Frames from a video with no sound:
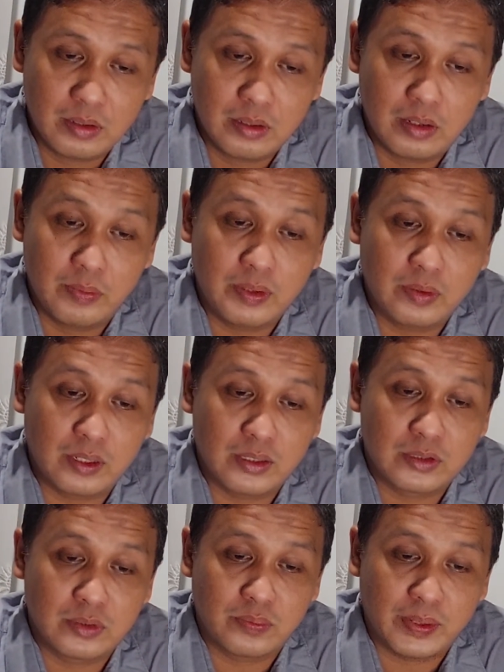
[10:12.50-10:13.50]
We could
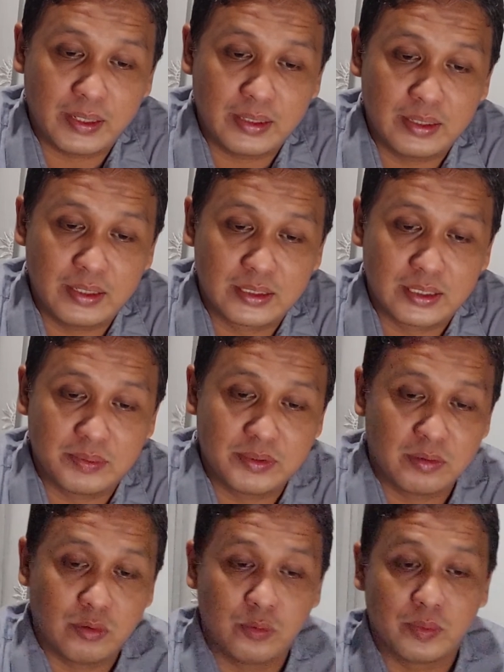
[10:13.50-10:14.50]
also find the description
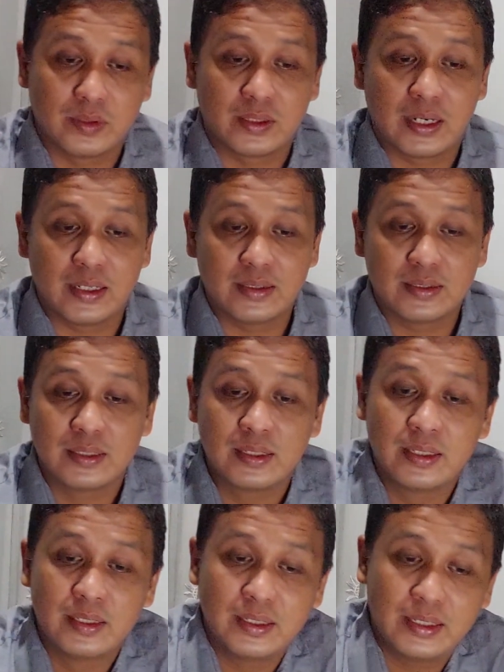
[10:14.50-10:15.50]
of human rights
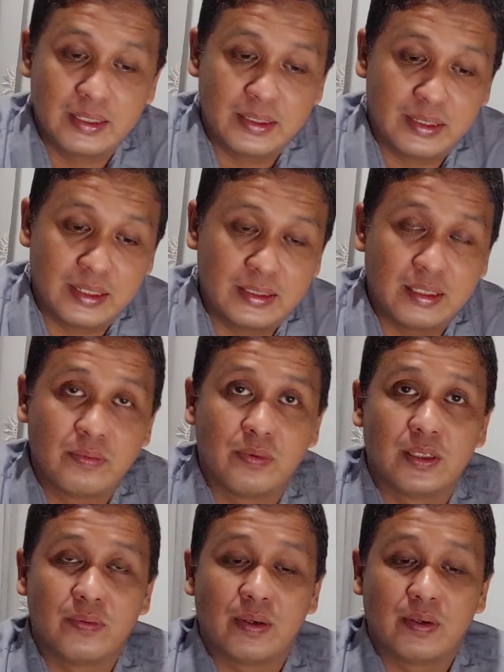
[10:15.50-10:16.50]
in the
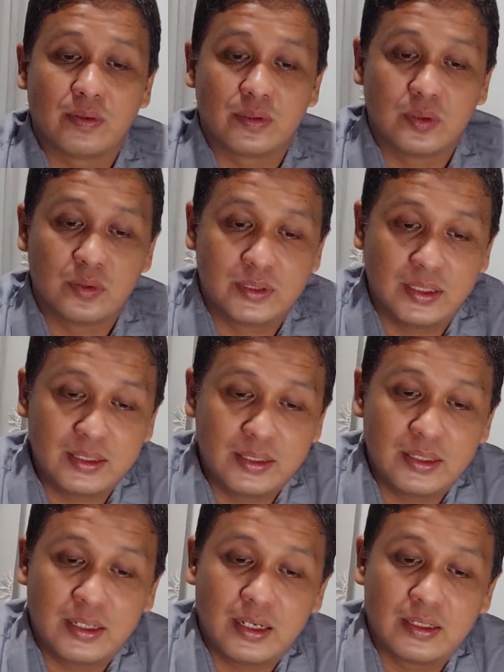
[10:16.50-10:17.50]
1945 Constitution,
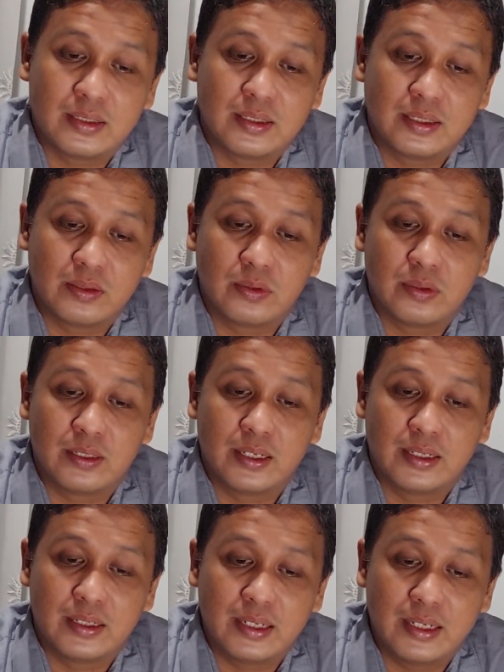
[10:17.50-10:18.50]
Article
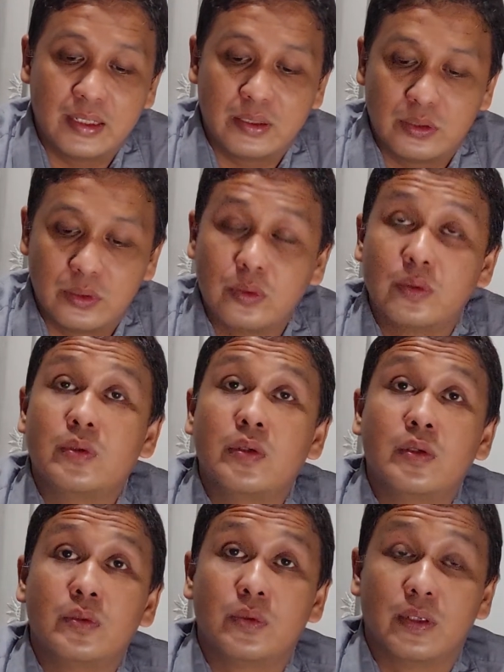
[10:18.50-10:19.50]
28A to
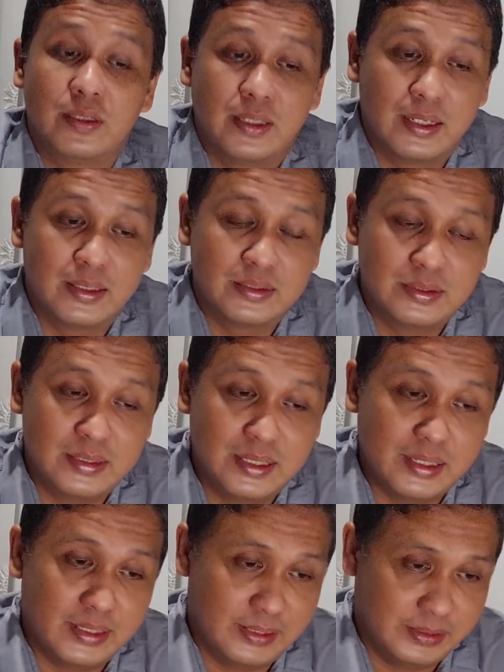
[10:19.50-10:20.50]

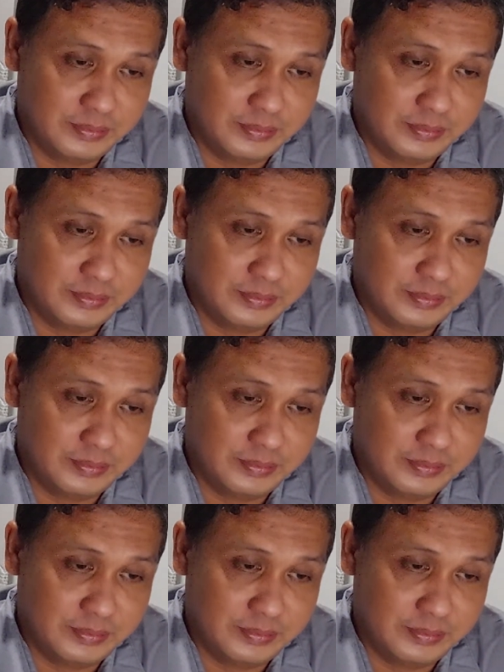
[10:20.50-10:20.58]
28J.